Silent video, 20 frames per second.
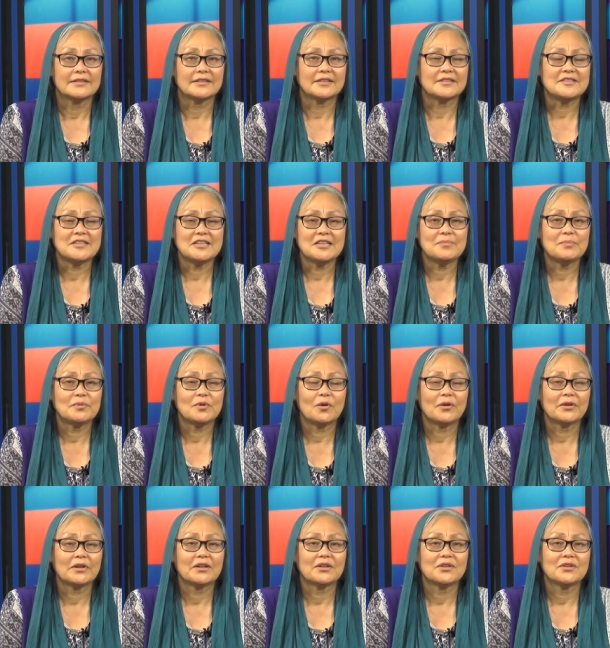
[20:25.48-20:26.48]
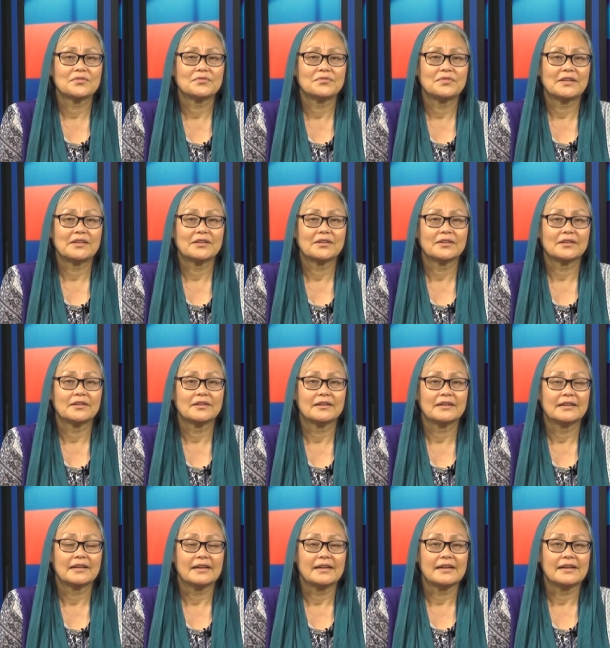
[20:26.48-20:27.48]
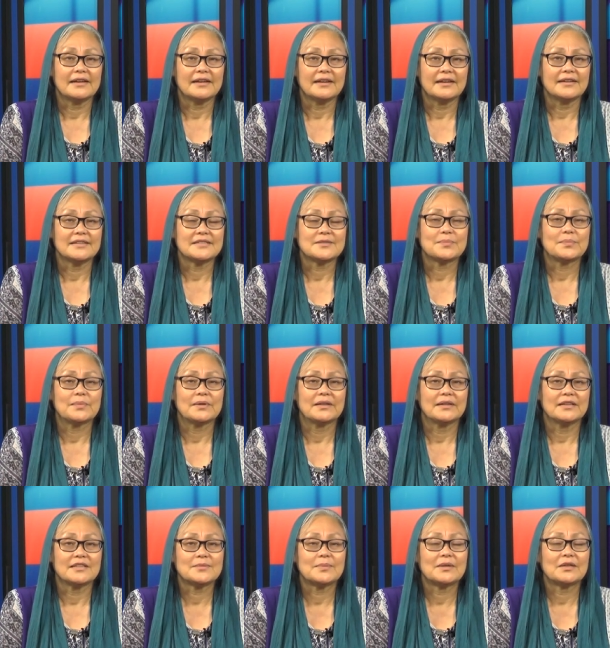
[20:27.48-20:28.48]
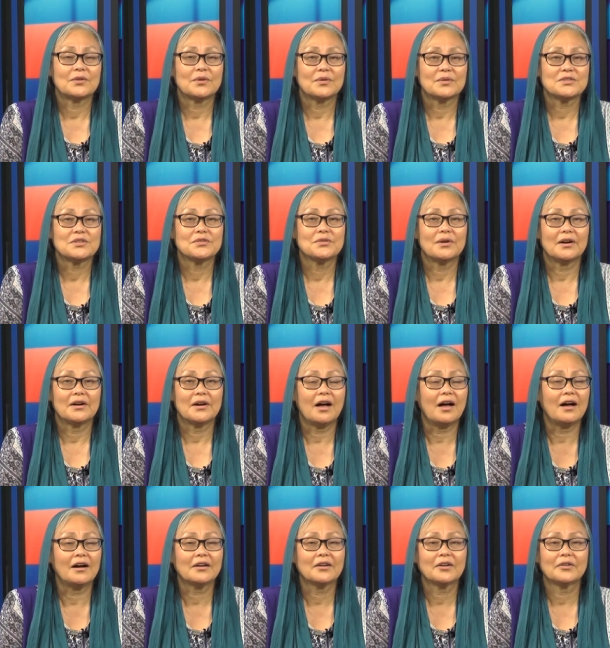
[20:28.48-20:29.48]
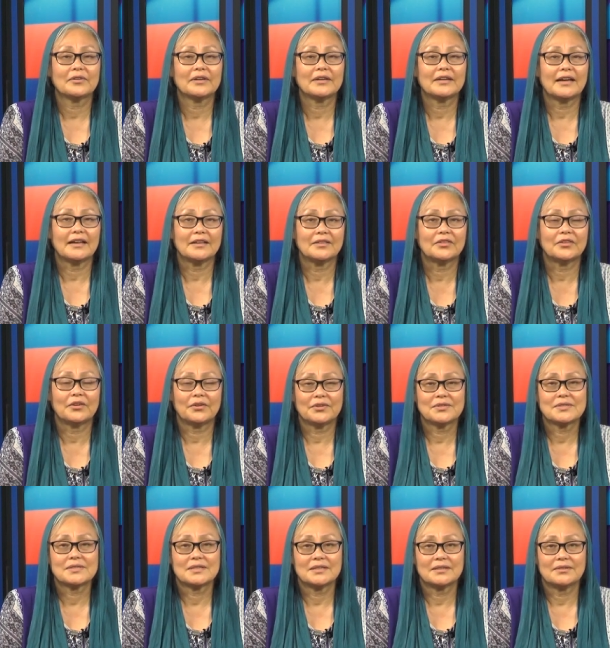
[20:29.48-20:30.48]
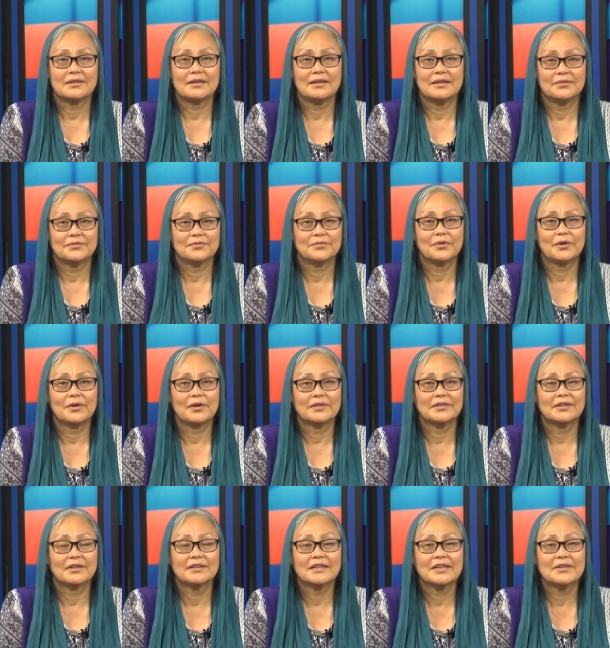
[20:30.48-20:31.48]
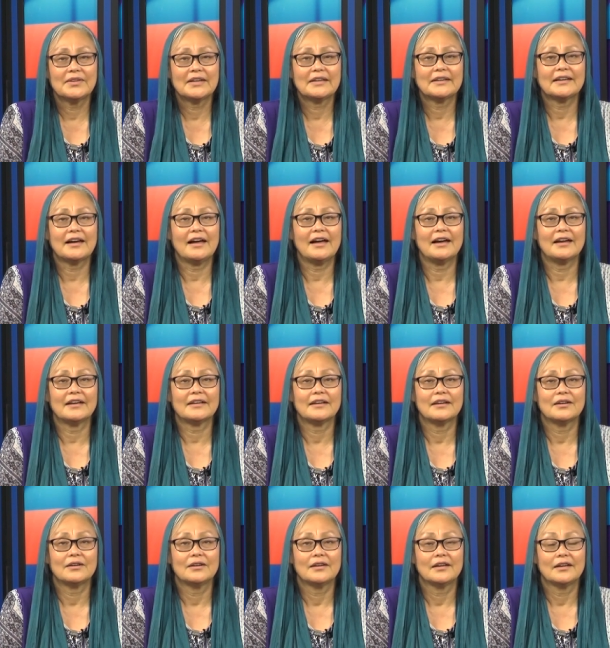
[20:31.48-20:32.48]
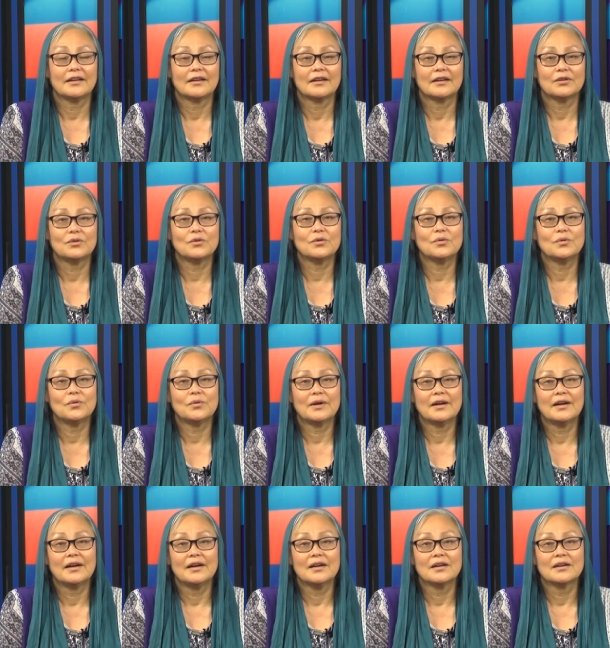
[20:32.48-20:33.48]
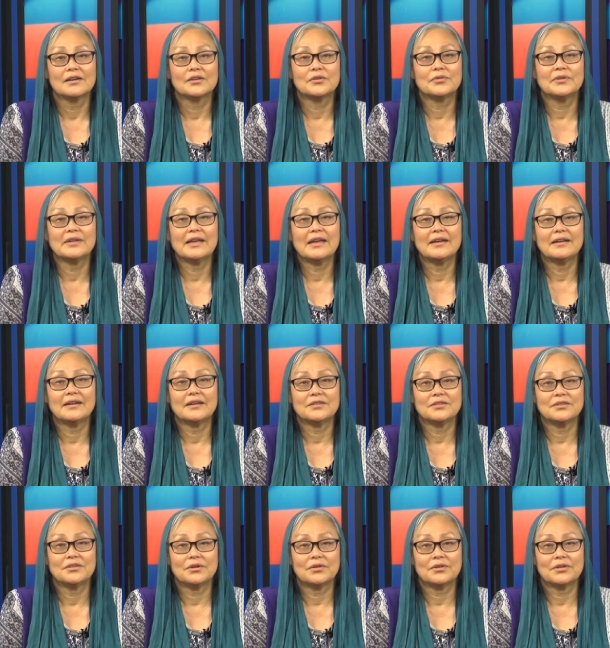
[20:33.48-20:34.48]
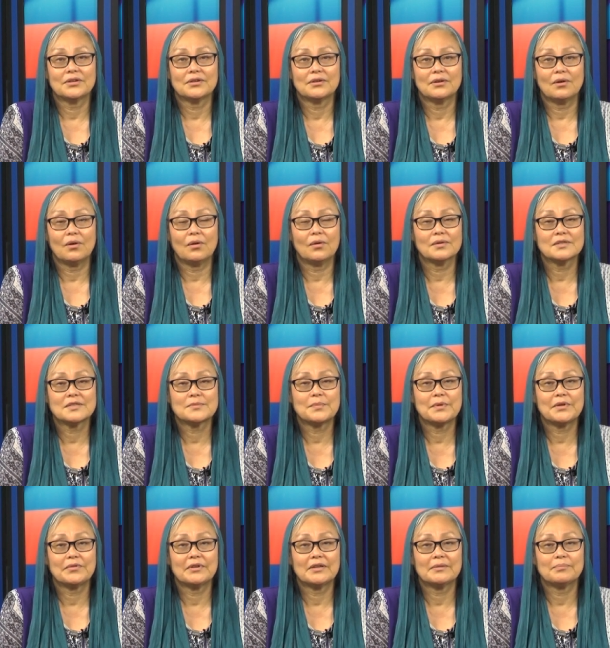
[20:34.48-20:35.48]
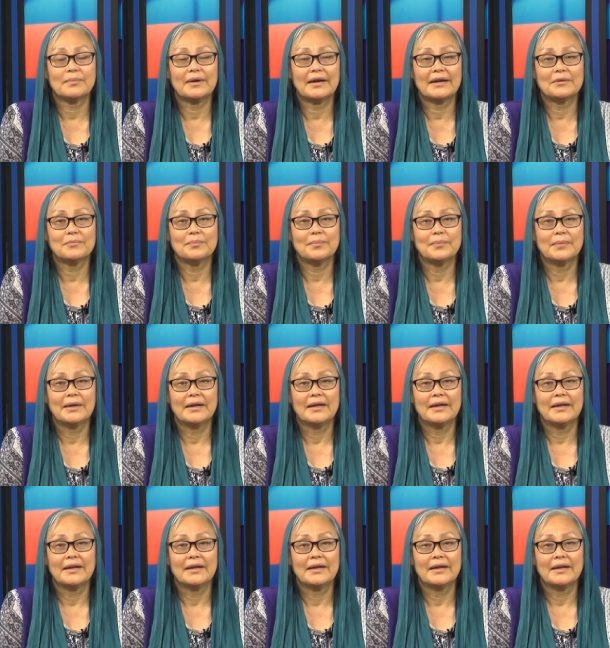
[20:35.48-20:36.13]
The deep longing you feel is because you are hungry and thirsty for the living God who created your whole spirit, mind,